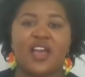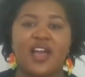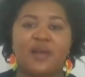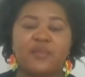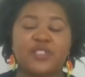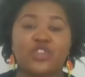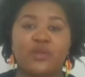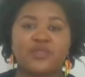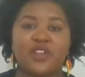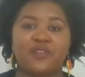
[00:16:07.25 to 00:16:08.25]
in
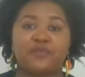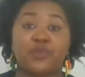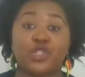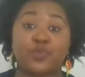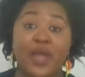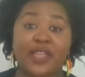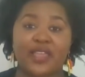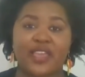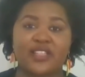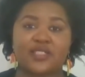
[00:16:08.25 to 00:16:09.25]
terms of pushback
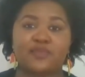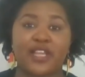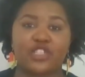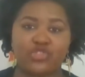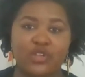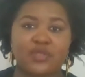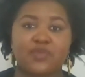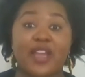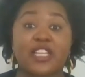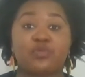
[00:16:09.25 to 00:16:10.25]
against my dreams,
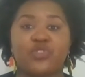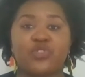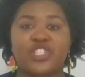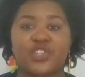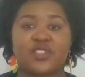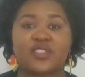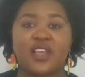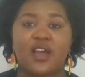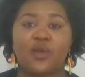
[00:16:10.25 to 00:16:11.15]
my aspirations,